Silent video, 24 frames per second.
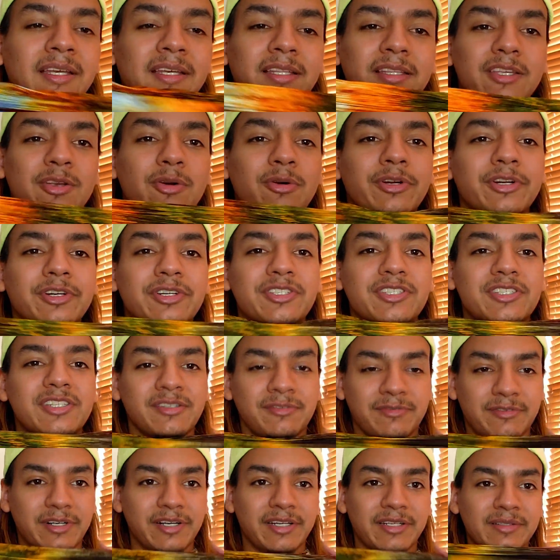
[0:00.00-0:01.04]
The order's
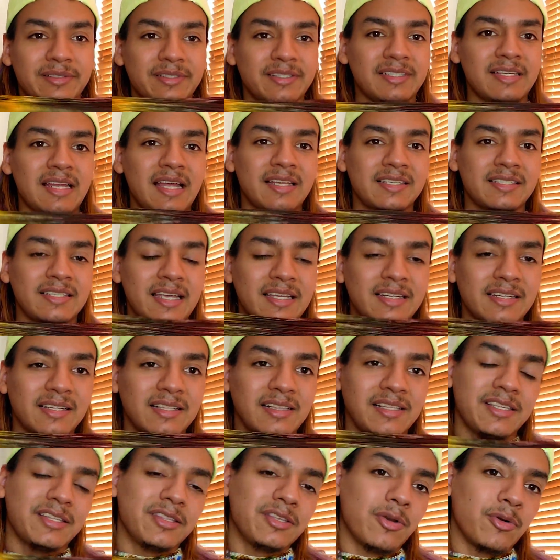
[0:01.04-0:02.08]
different. It's not
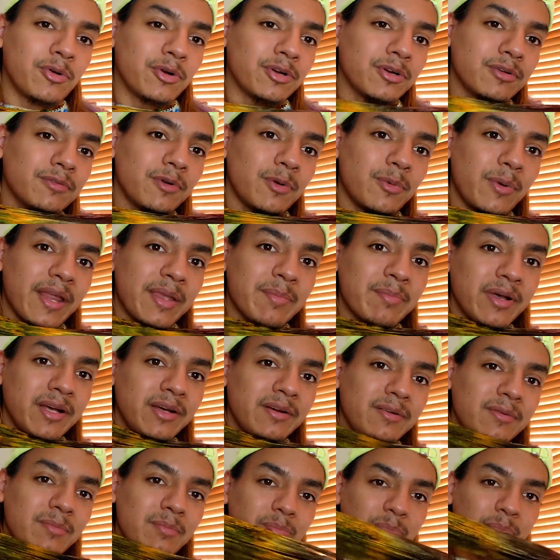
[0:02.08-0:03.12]
technically in the order of a
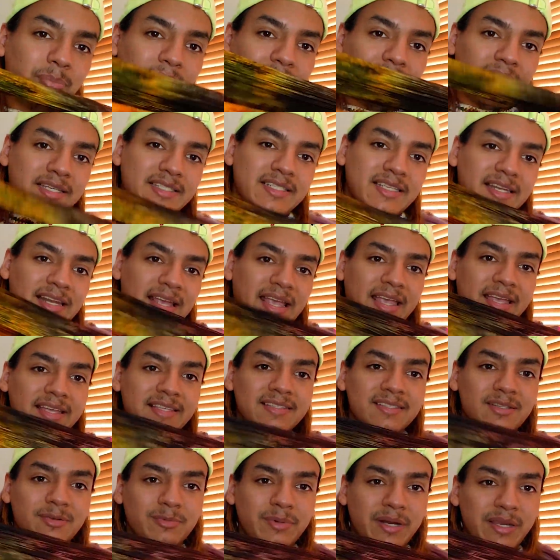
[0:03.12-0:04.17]
rainbow, but it
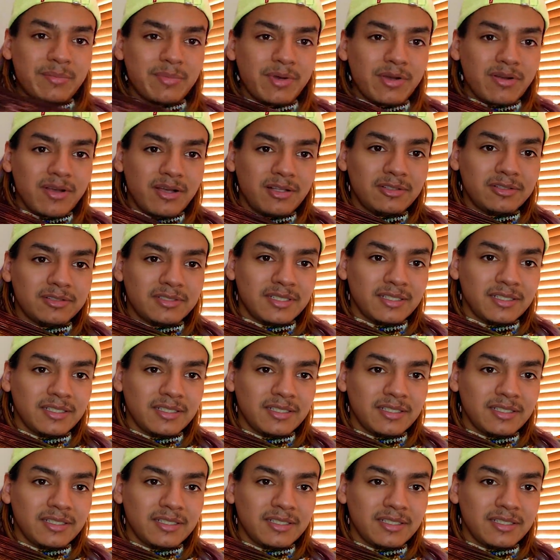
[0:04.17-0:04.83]
has the rainbow colors in